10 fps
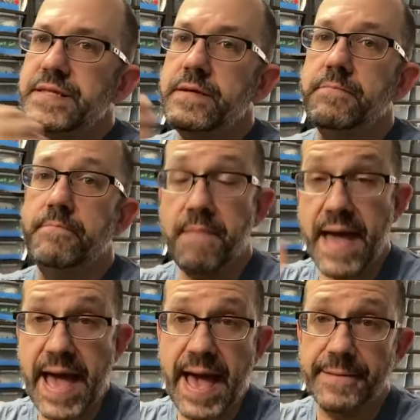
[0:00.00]

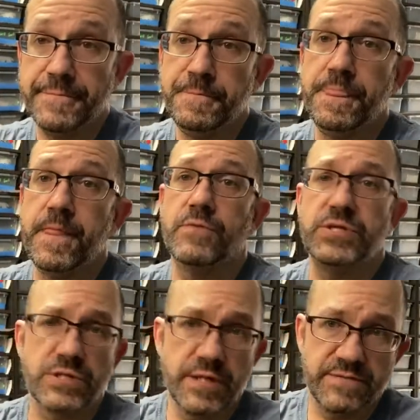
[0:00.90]
Matt,
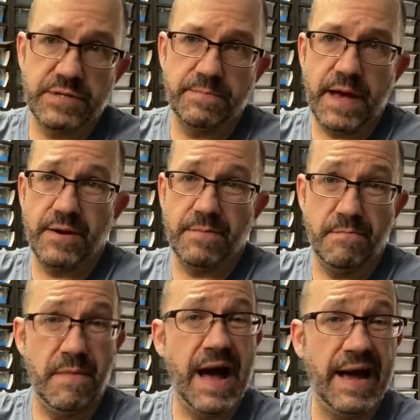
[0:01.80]
which lives about a
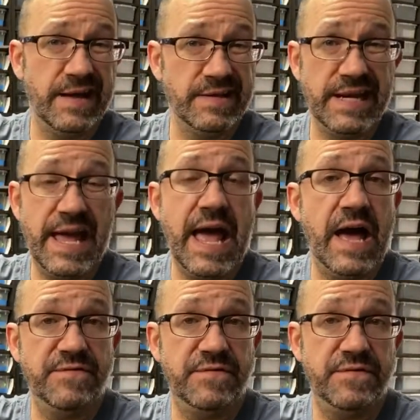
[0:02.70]
mile and a
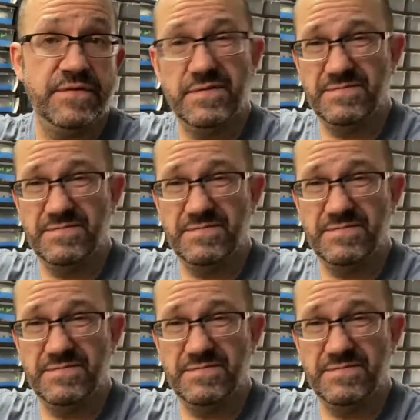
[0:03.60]
half,